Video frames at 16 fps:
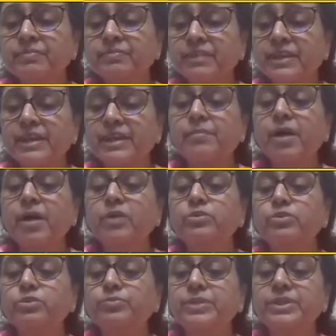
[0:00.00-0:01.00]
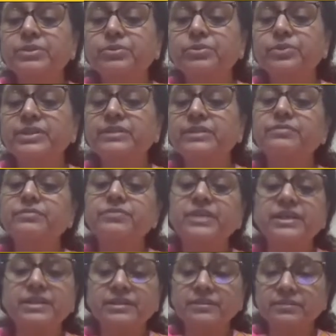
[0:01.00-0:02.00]
came out to be true in the
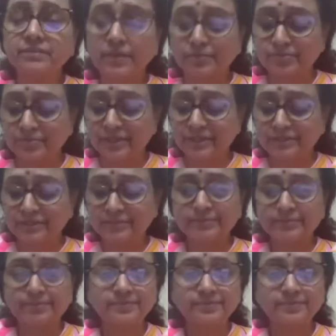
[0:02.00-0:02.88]
various subsets.